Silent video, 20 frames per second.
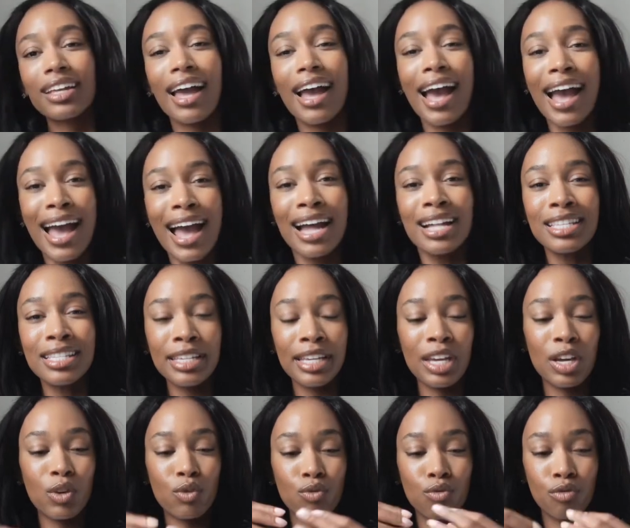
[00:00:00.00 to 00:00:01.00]
I had to
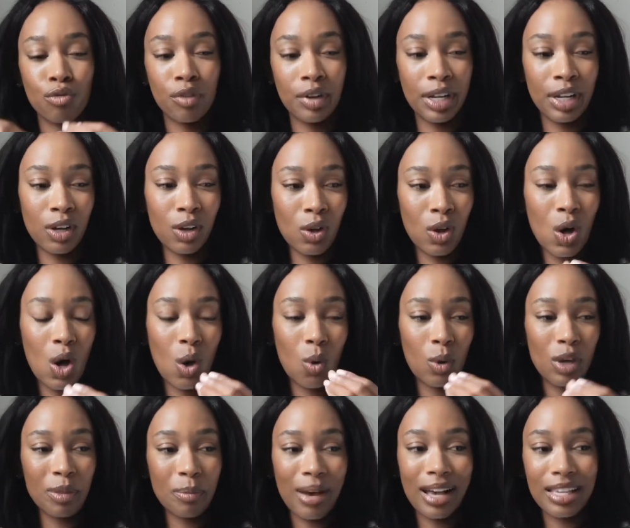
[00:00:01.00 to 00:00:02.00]
get real
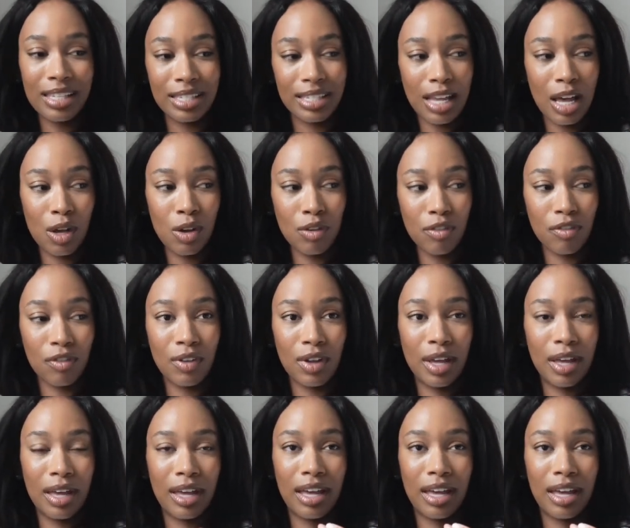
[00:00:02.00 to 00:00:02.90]
with myself,